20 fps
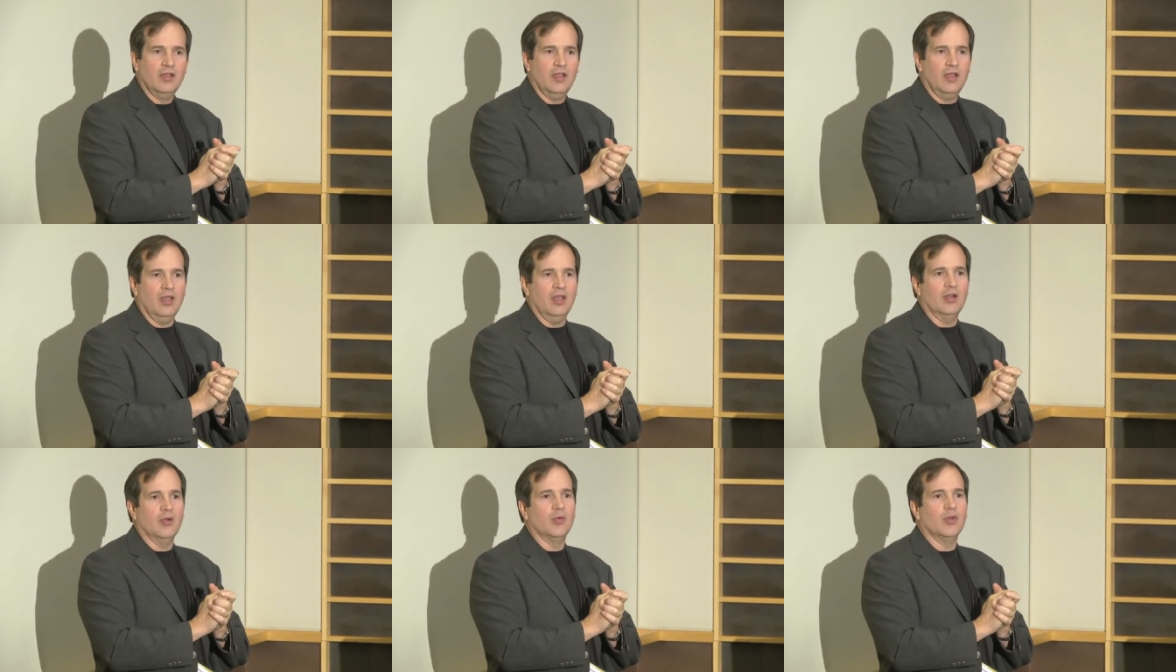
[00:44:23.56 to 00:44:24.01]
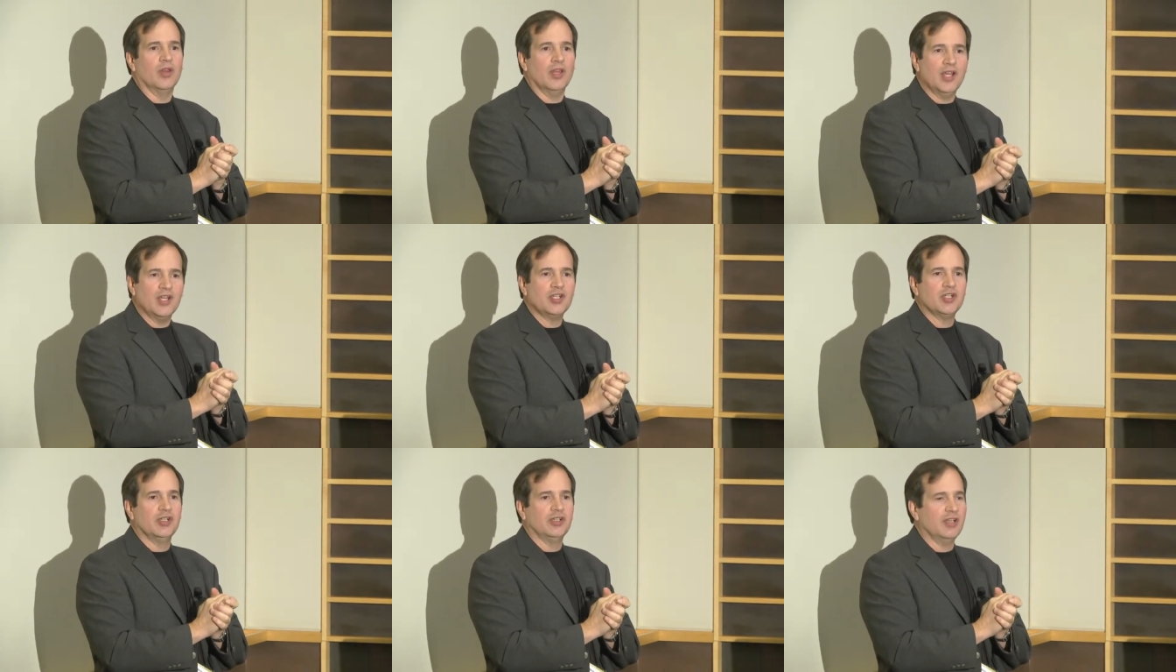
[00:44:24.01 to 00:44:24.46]
in a
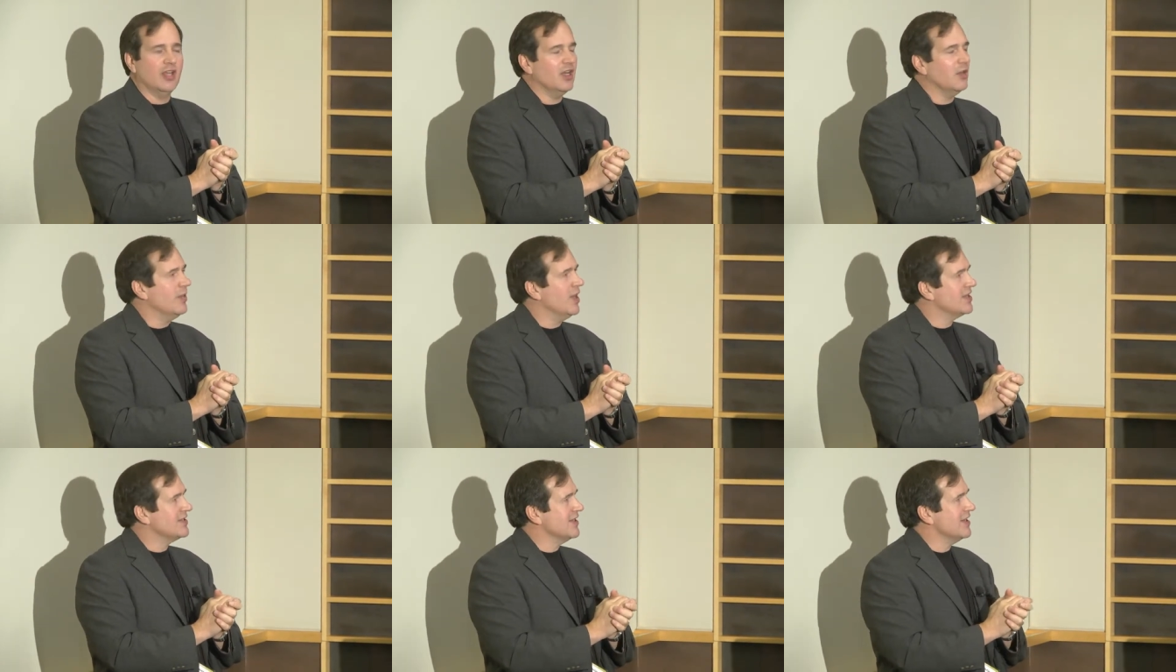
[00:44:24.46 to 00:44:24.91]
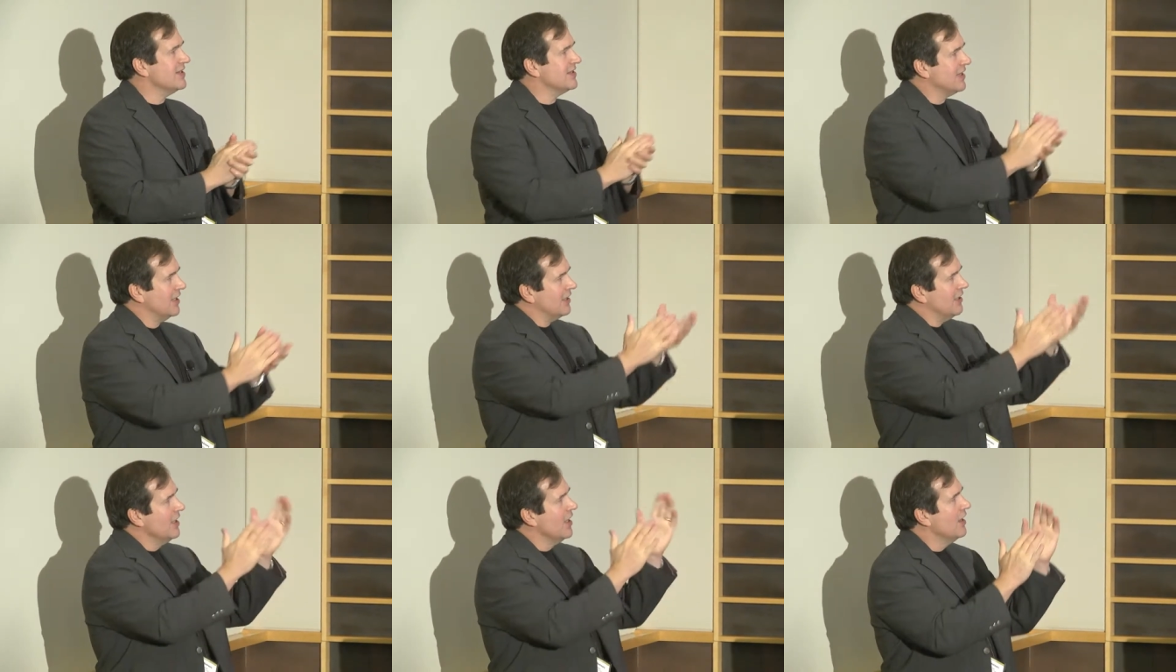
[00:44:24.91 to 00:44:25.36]
relational database, and he
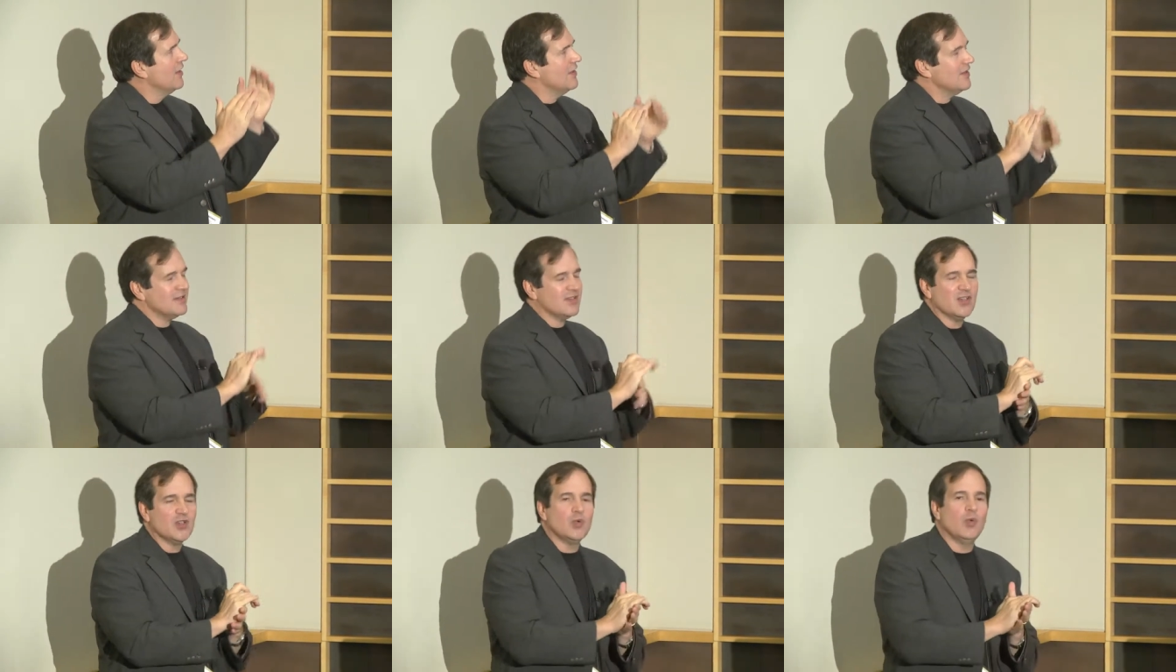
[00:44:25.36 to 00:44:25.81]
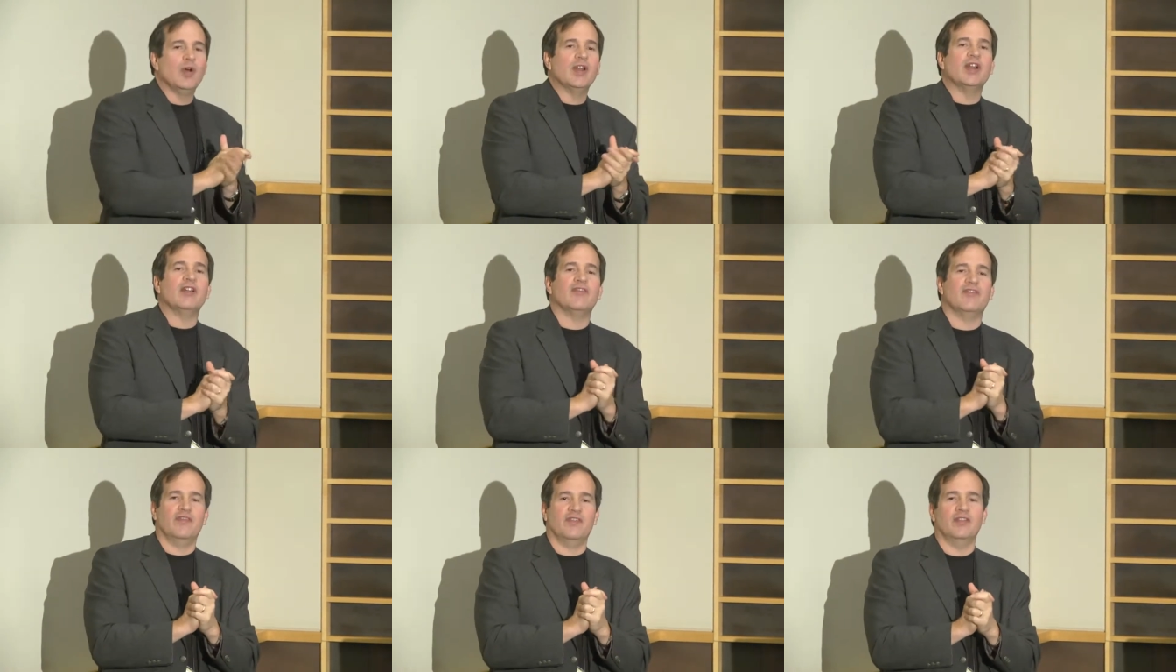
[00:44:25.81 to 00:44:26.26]
said this is what
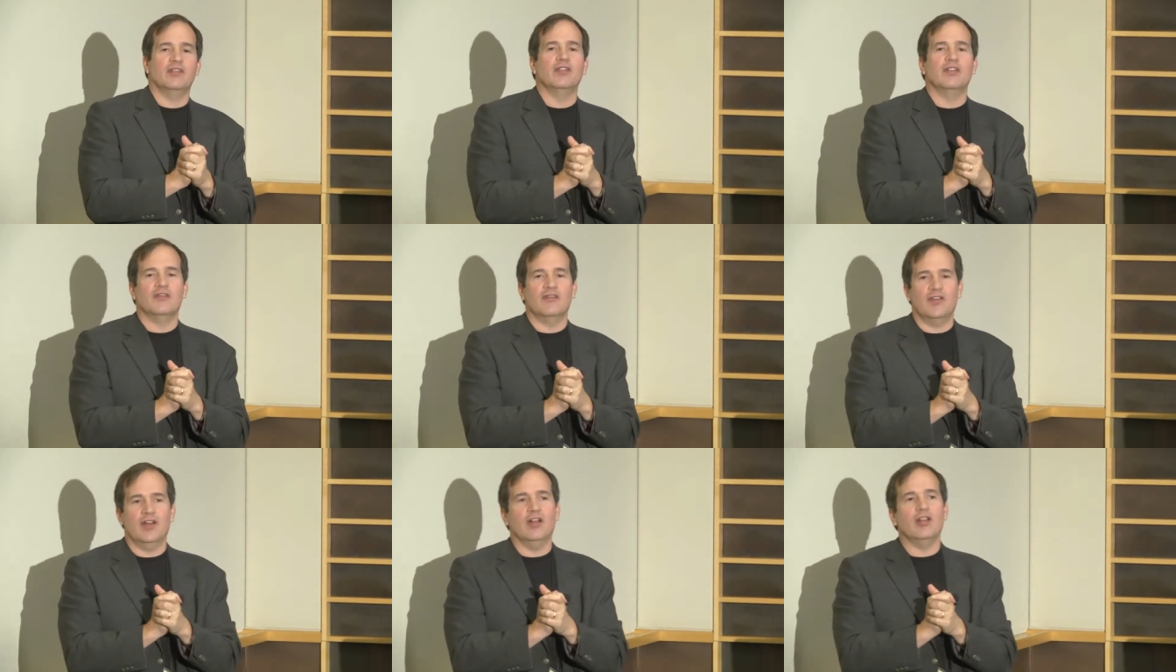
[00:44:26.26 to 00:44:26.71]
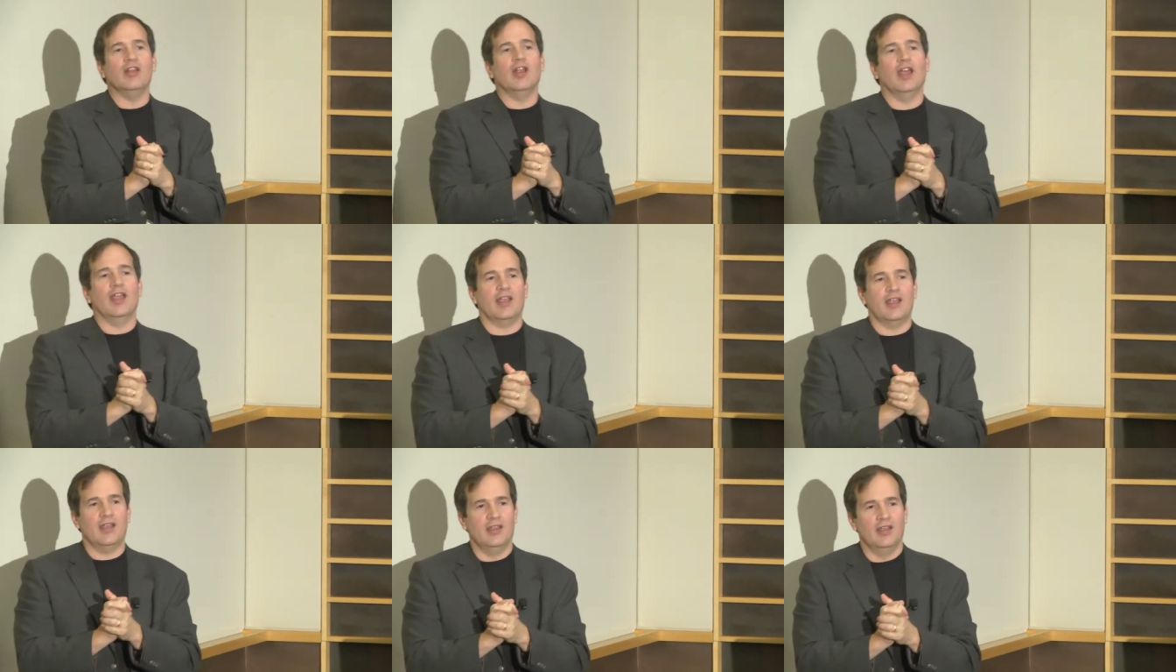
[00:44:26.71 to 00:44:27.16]
it felt
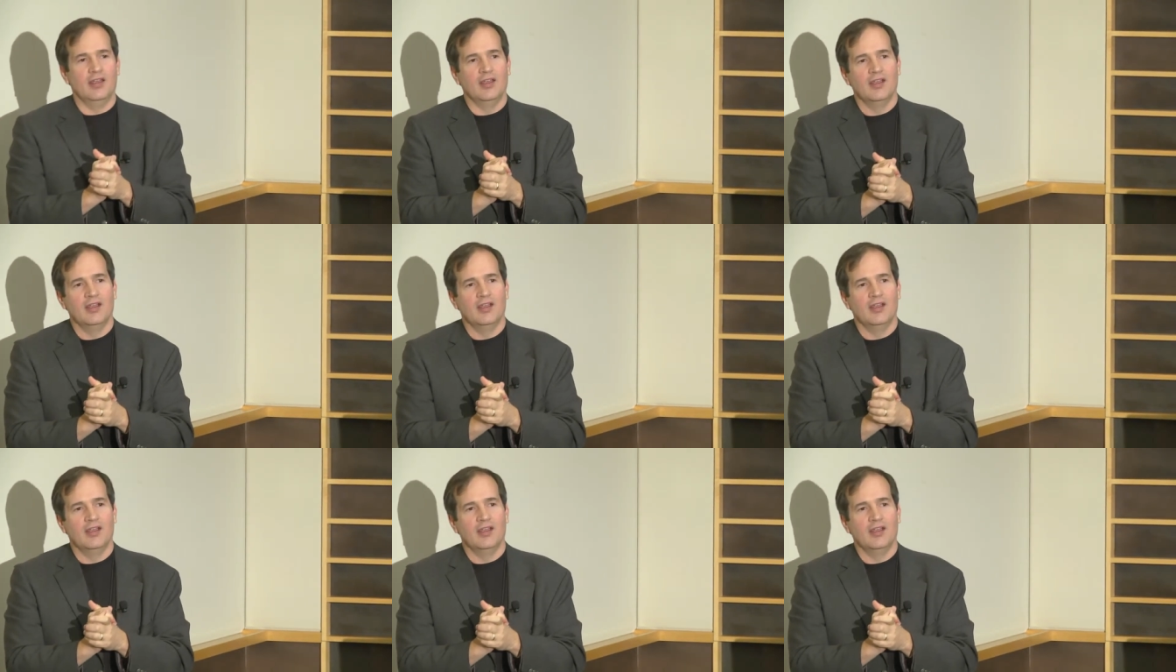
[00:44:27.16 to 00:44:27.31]
like